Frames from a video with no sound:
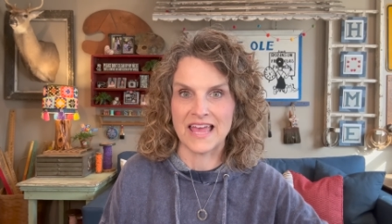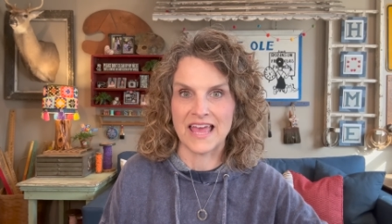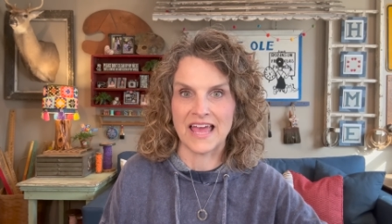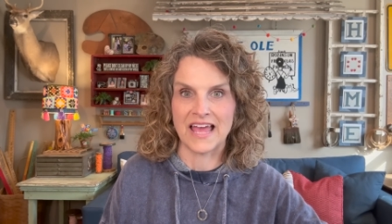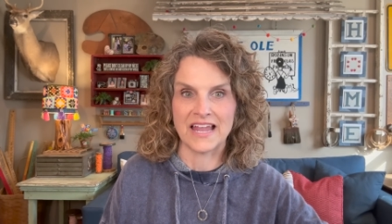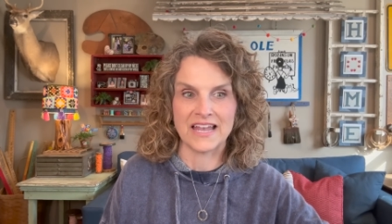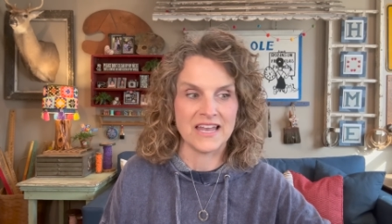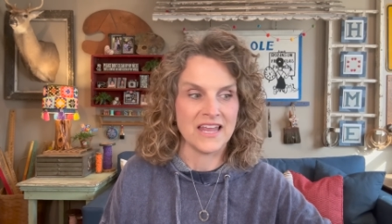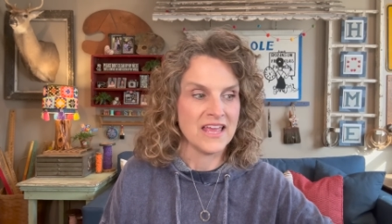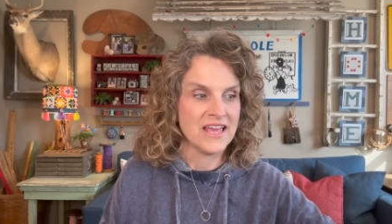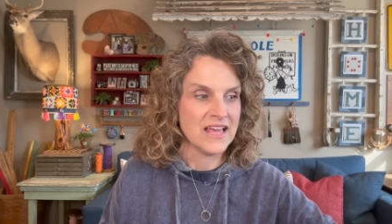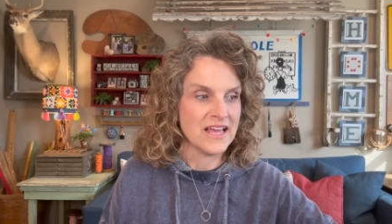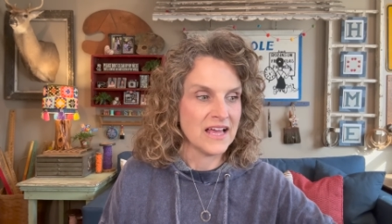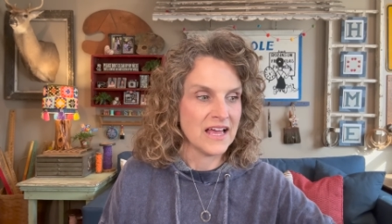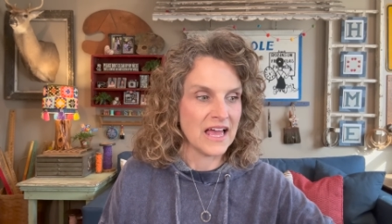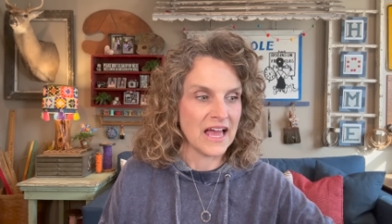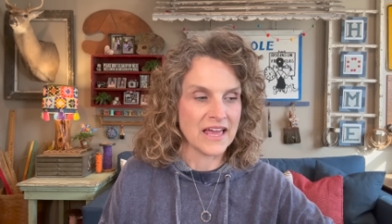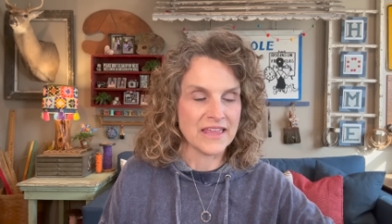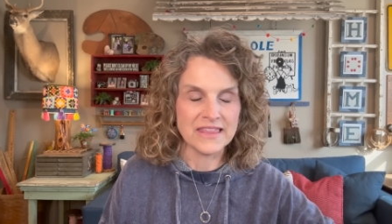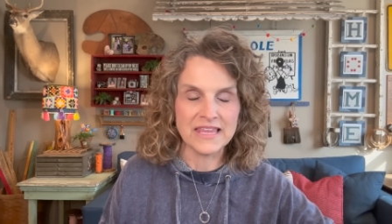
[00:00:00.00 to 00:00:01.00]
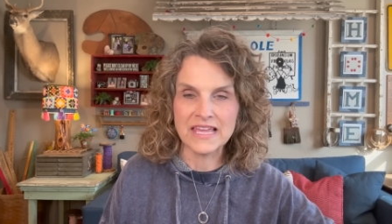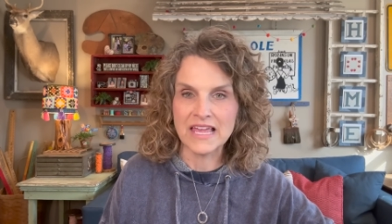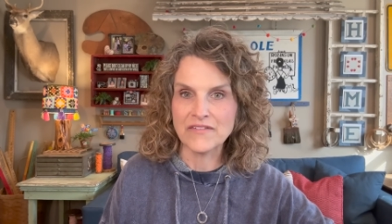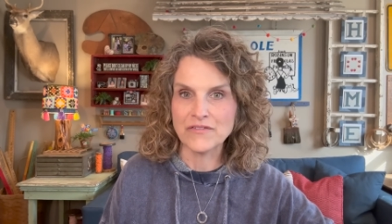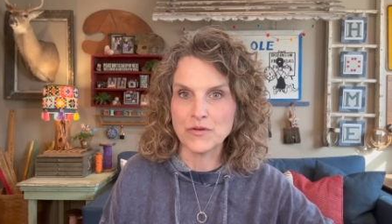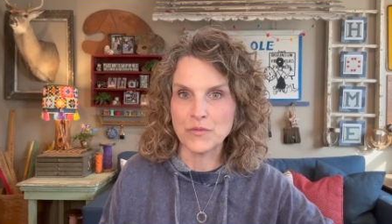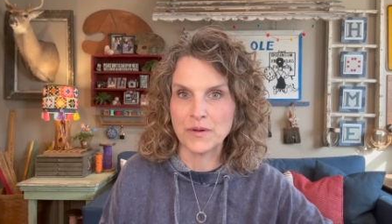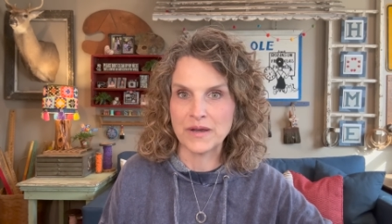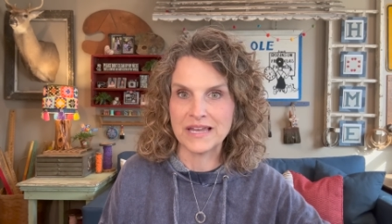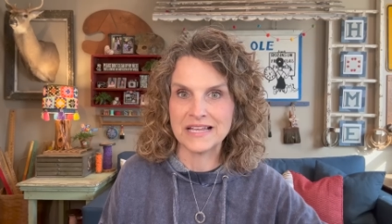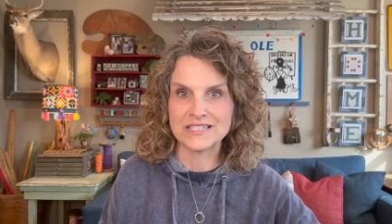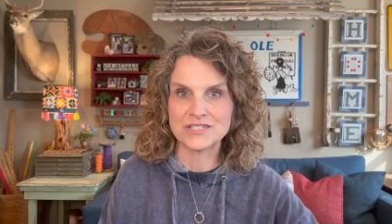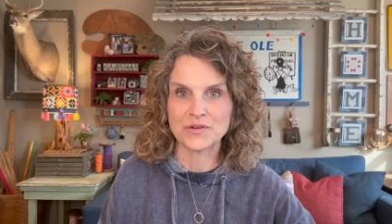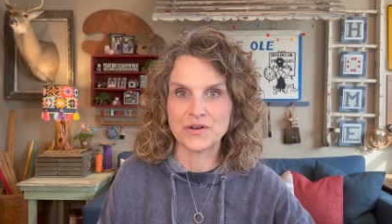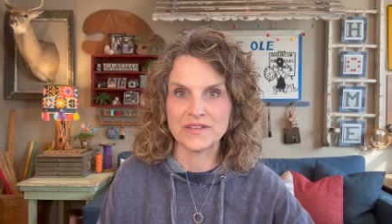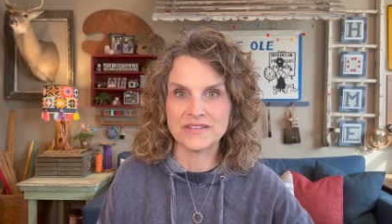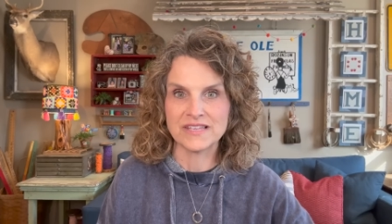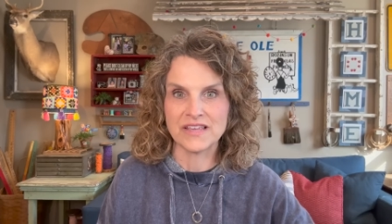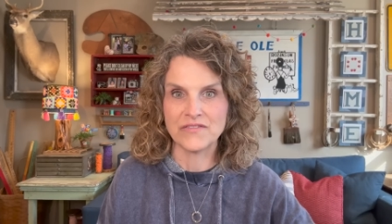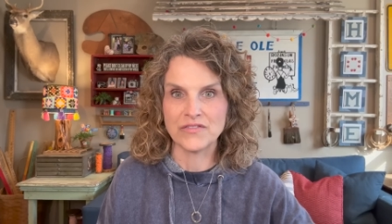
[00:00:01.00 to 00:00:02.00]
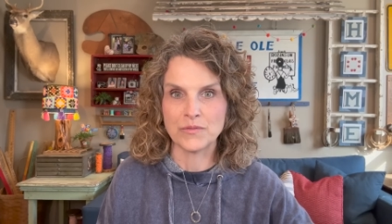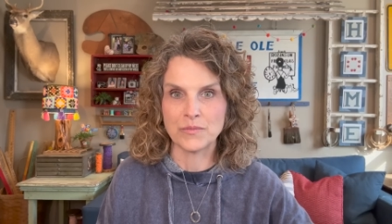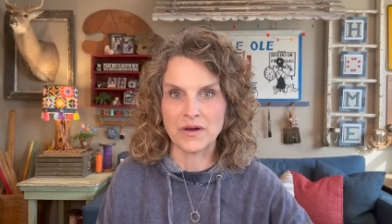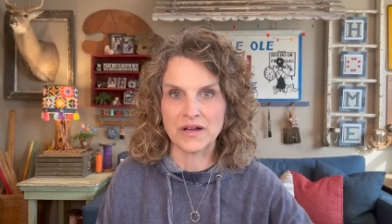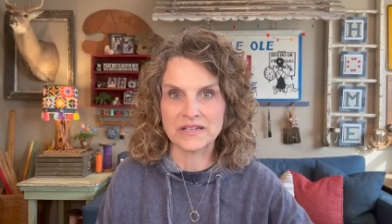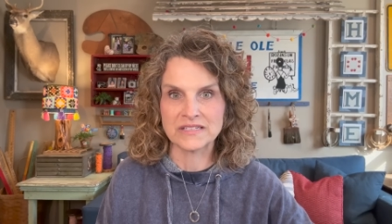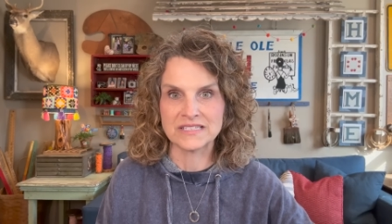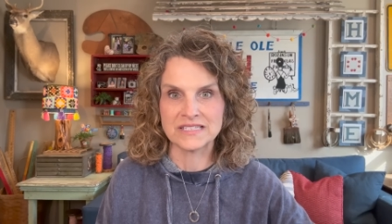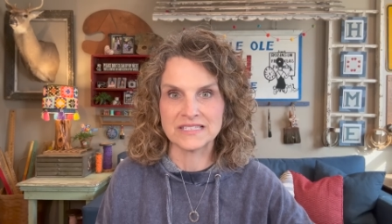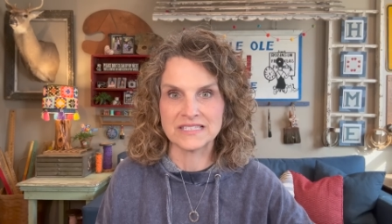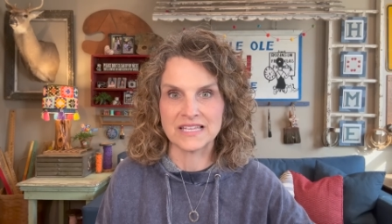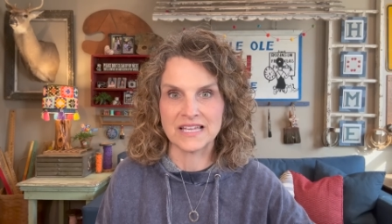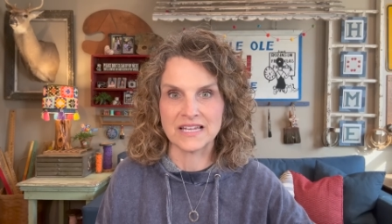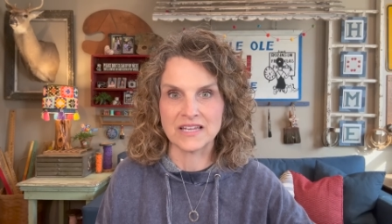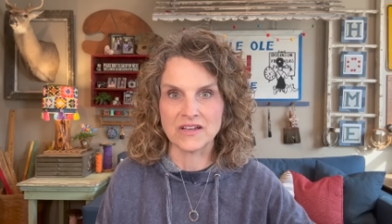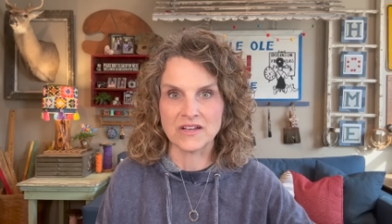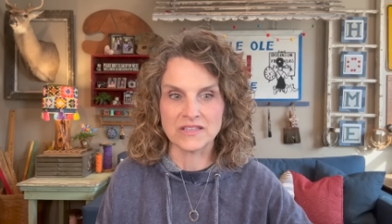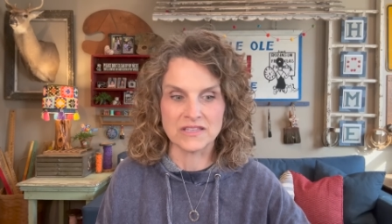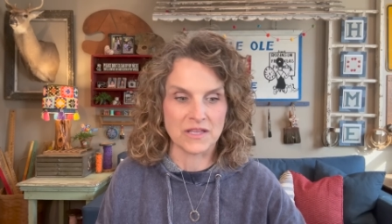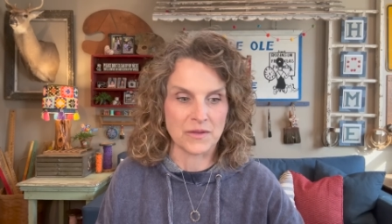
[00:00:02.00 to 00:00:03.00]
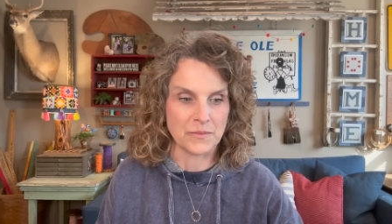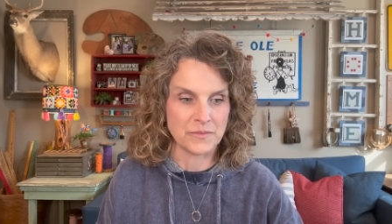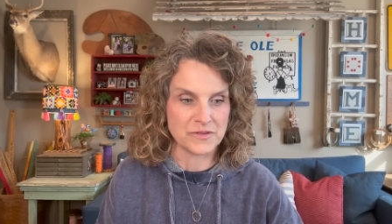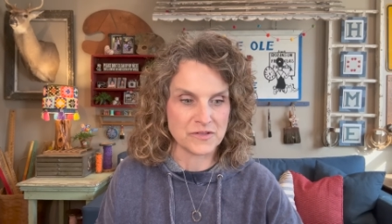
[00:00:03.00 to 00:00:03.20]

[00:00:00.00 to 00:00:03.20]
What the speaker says: And I think everyone has received the boxes that got them.